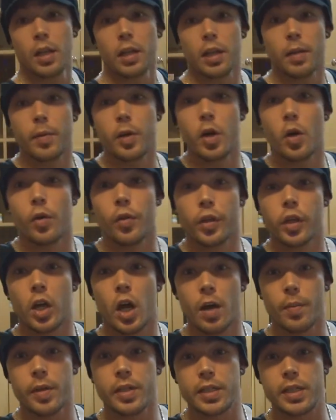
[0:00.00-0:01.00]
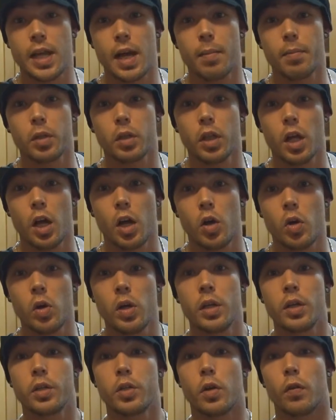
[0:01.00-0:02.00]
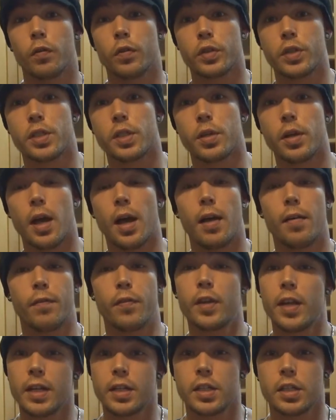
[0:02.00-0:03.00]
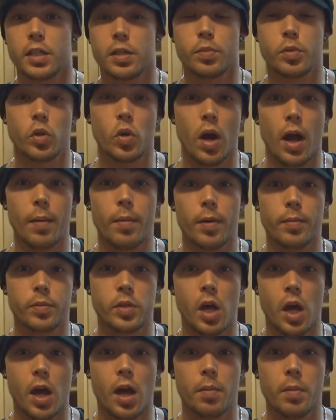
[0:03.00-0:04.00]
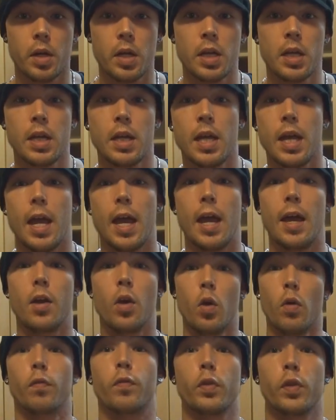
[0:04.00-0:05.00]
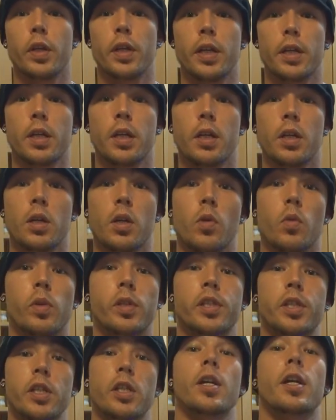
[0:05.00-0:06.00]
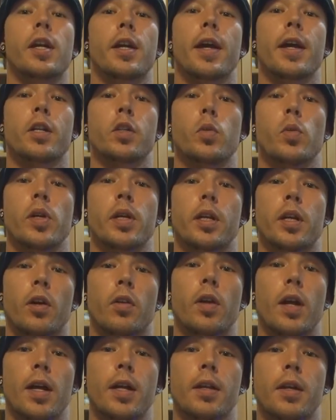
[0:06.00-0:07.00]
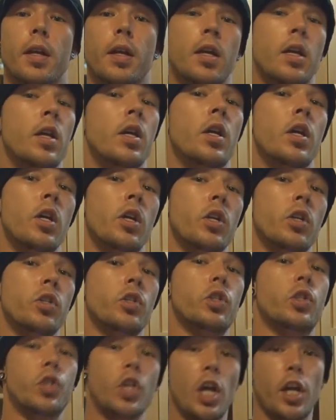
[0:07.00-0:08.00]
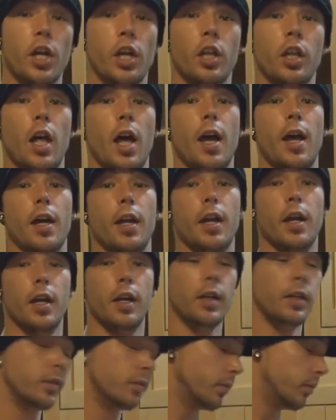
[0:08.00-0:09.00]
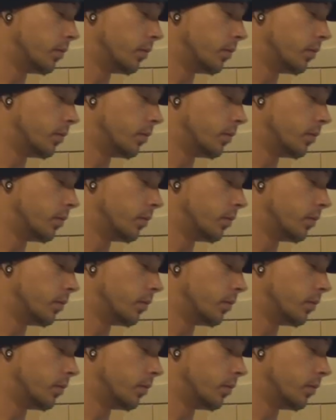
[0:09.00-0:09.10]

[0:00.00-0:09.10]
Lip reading: let me know in the comments down below. Don't forget to subscribe up top, and hopefully we see you here next week, alright? See you later!